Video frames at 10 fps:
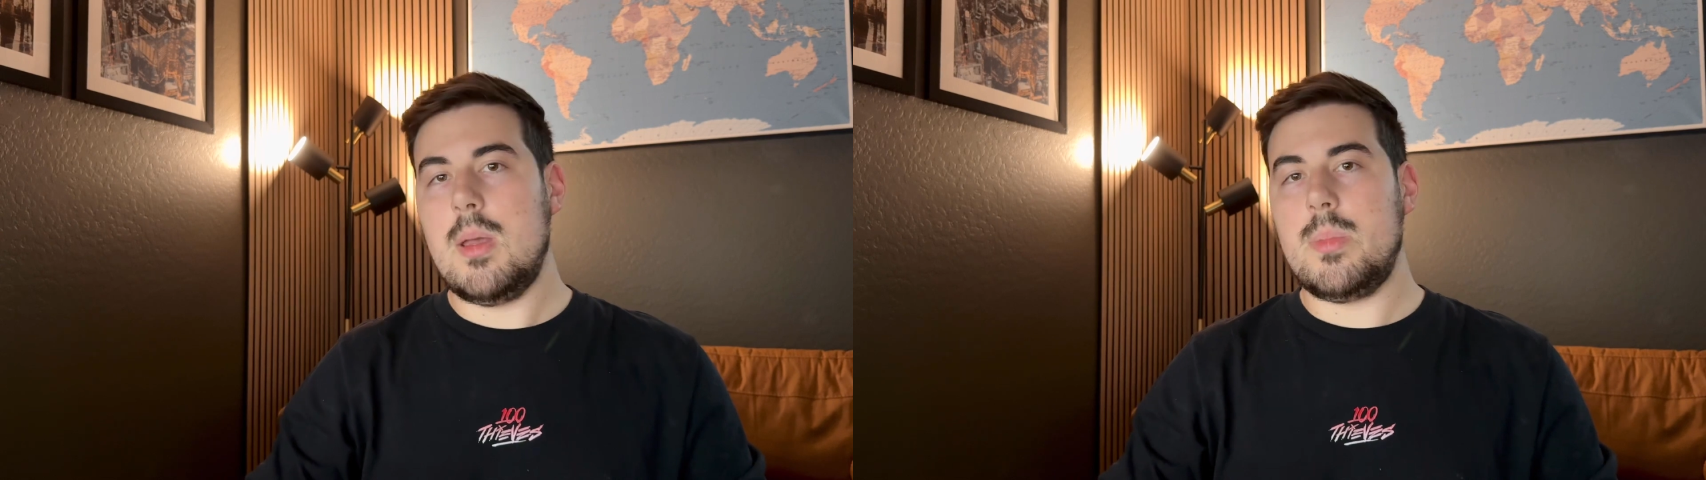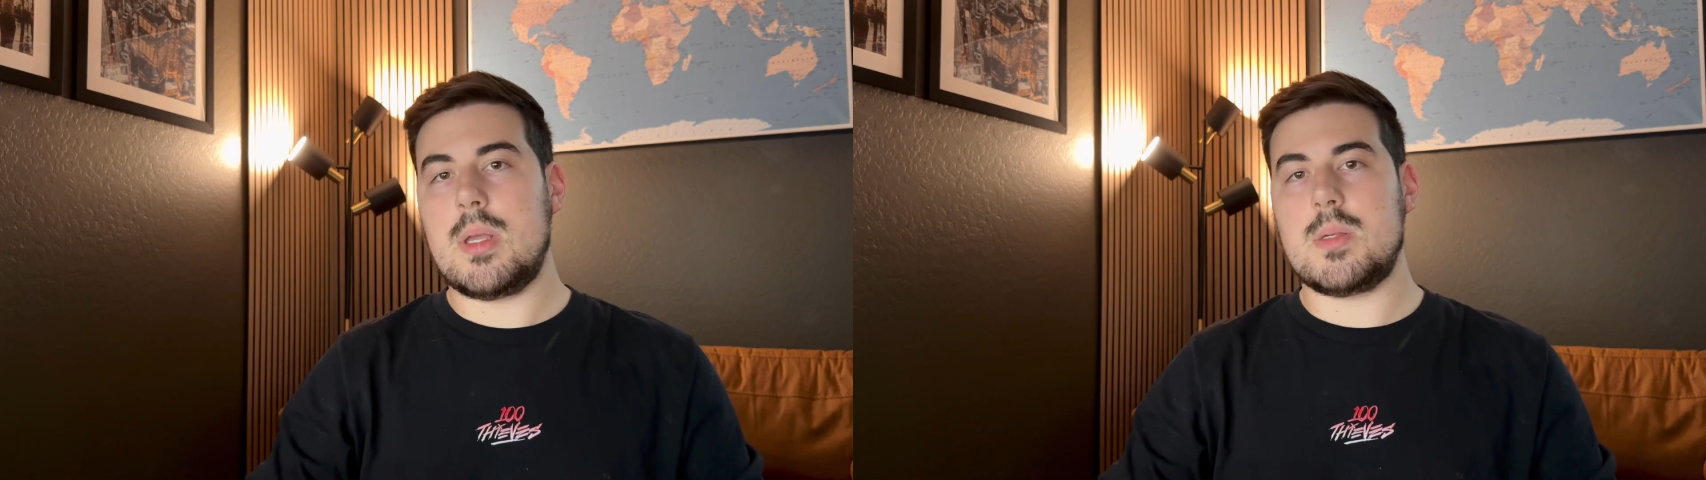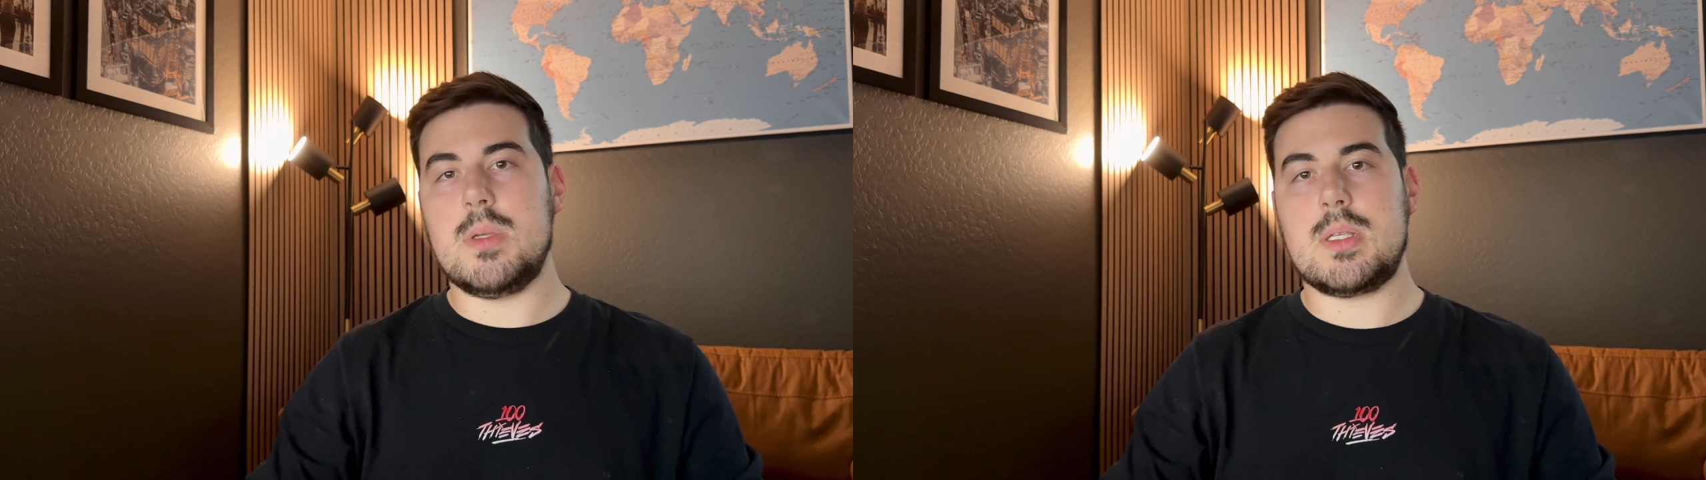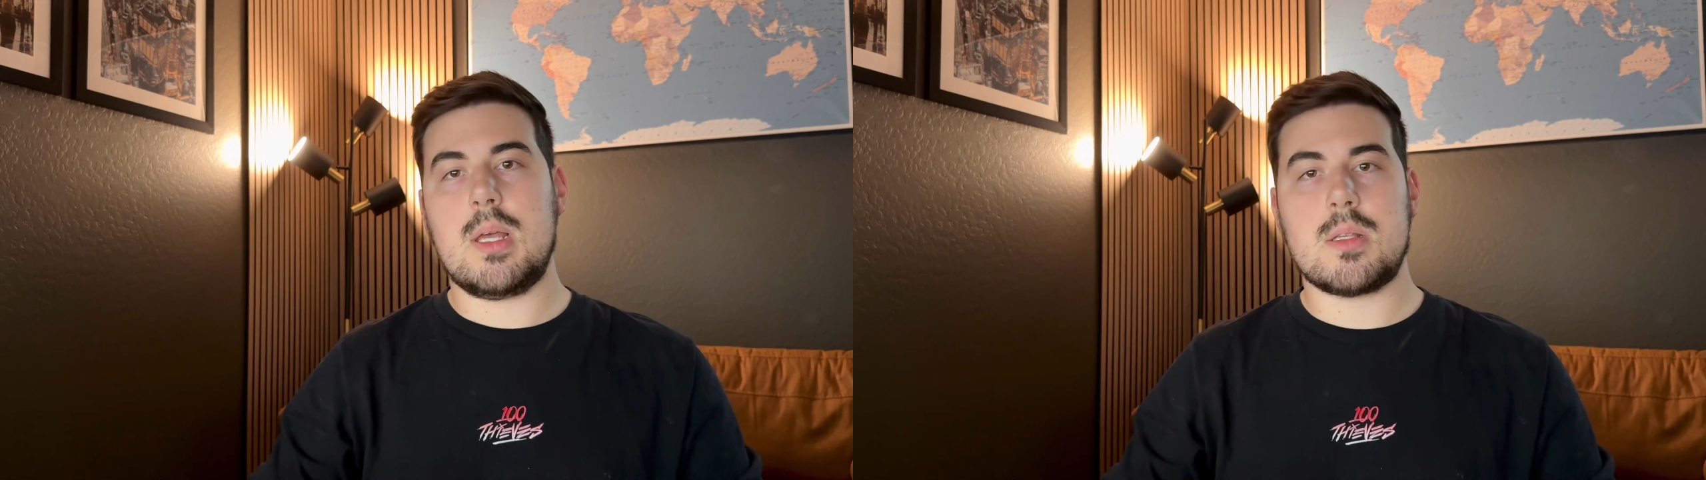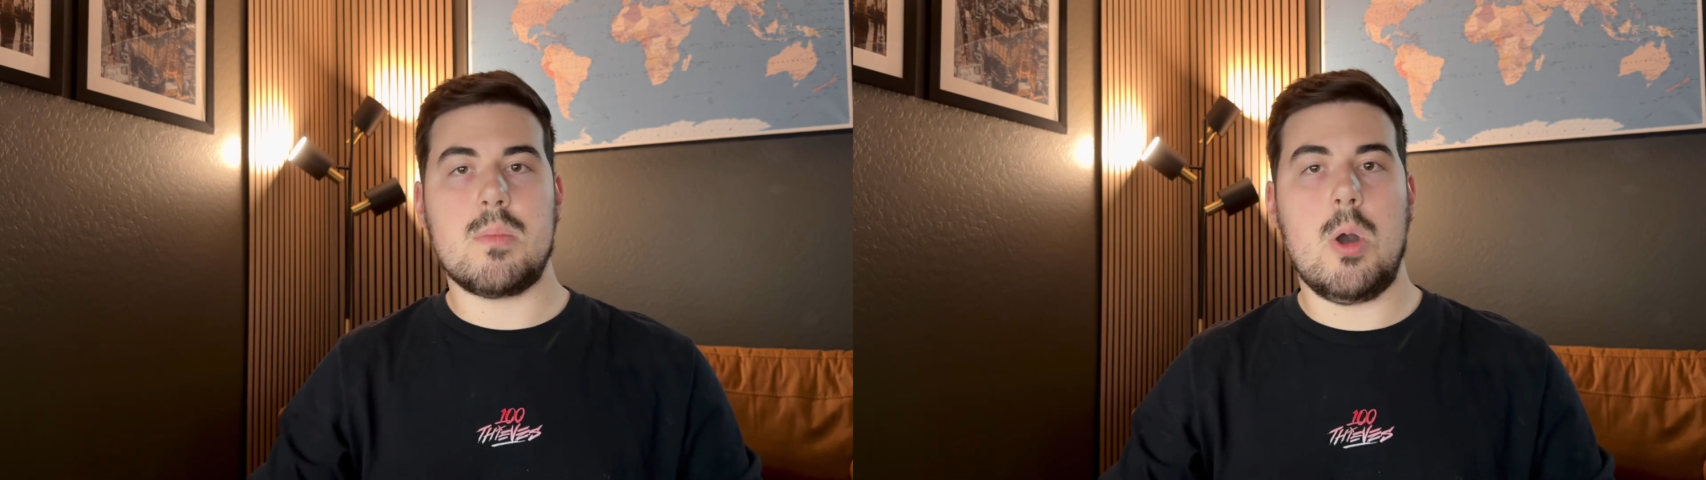because we
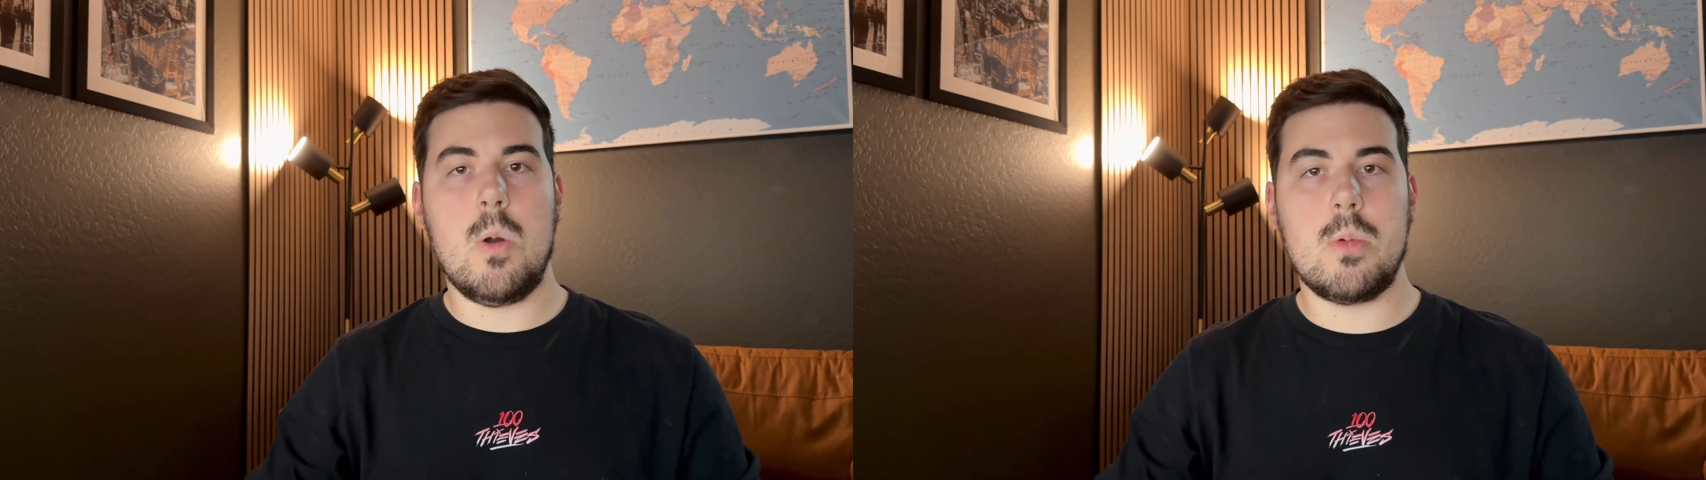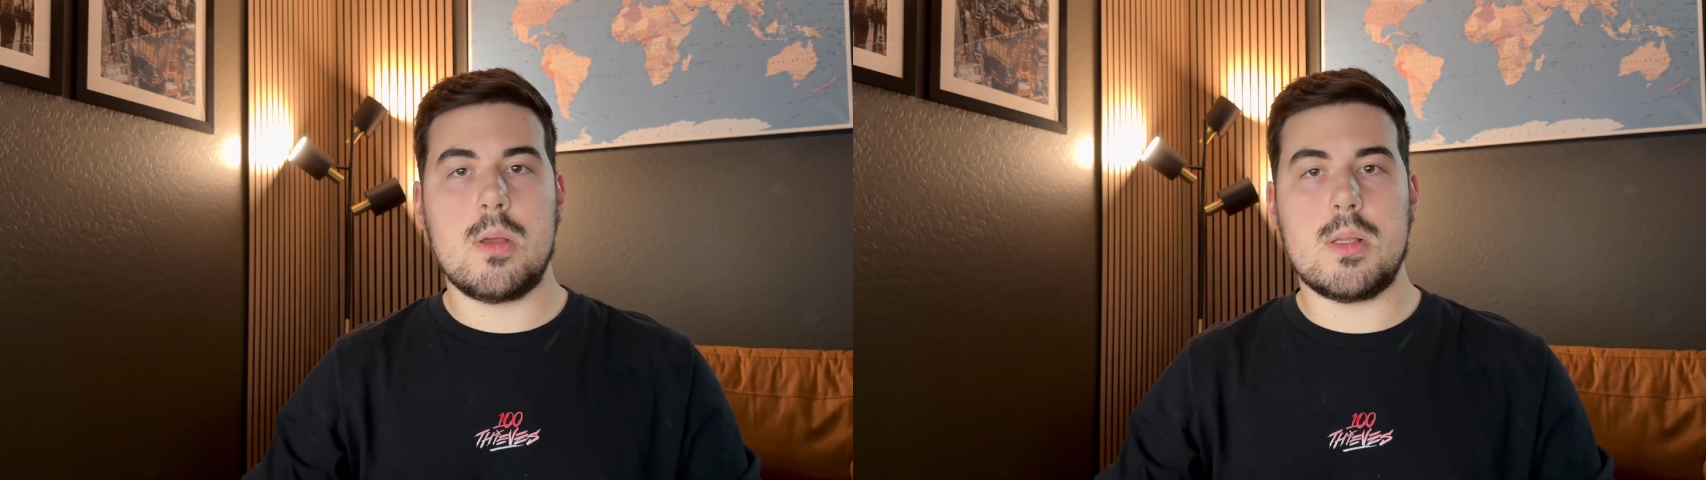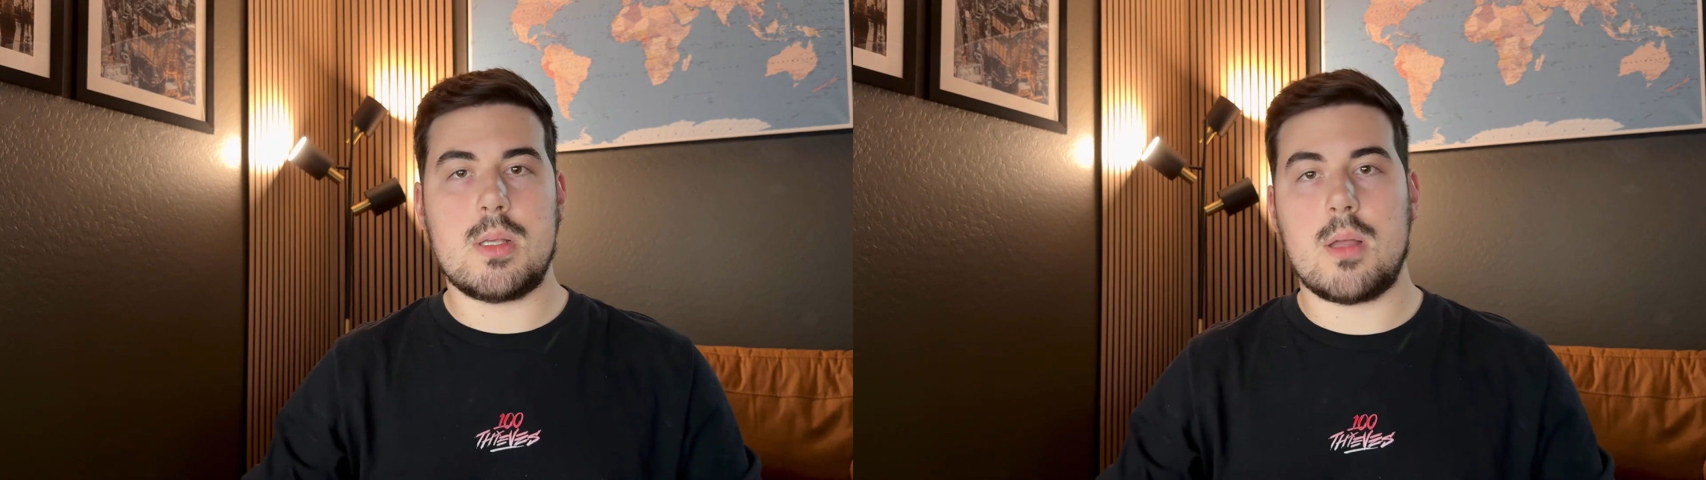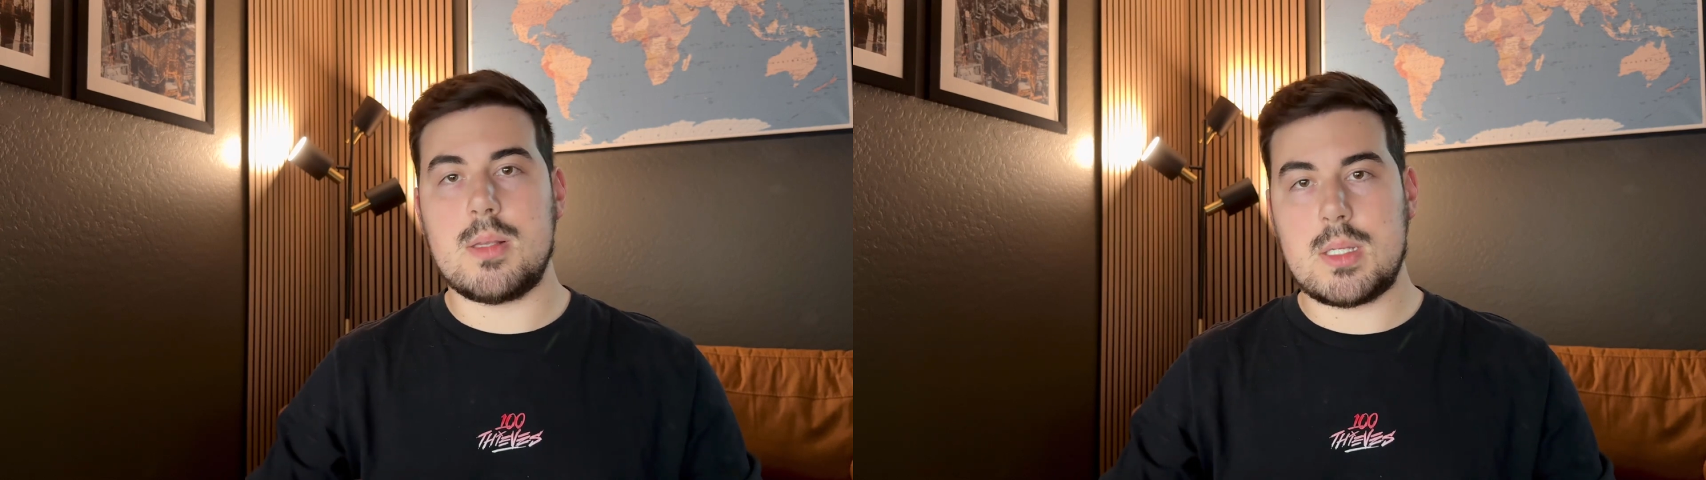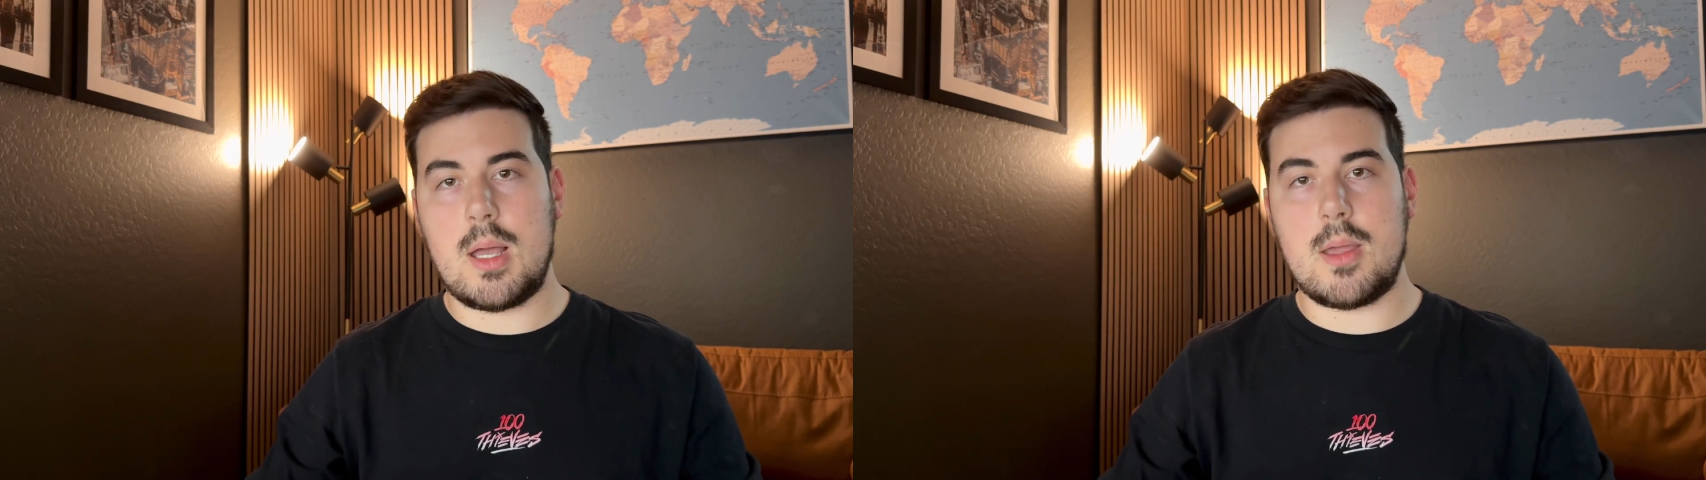sell some home goods on the
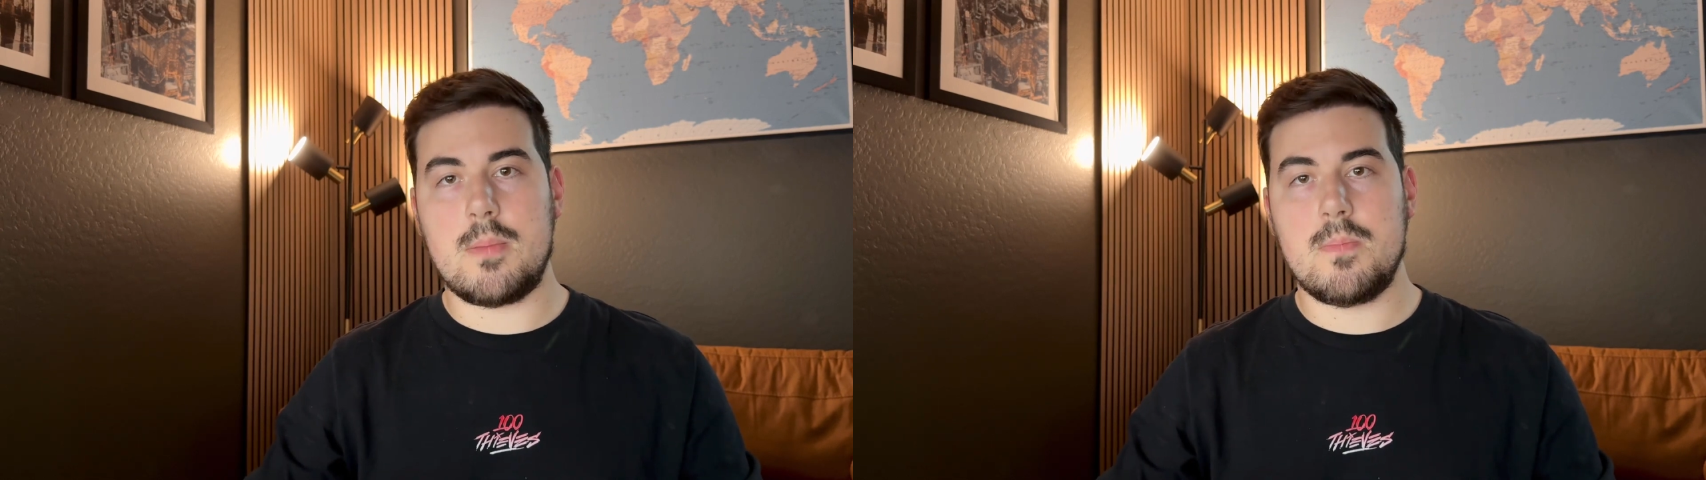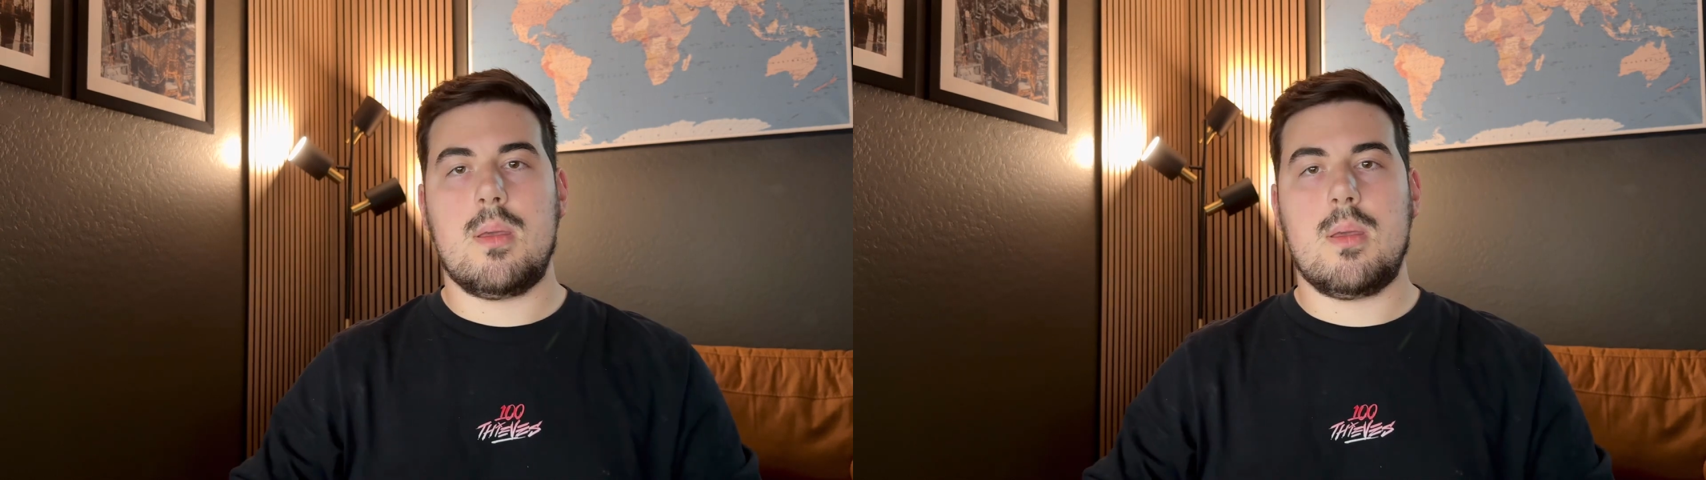side.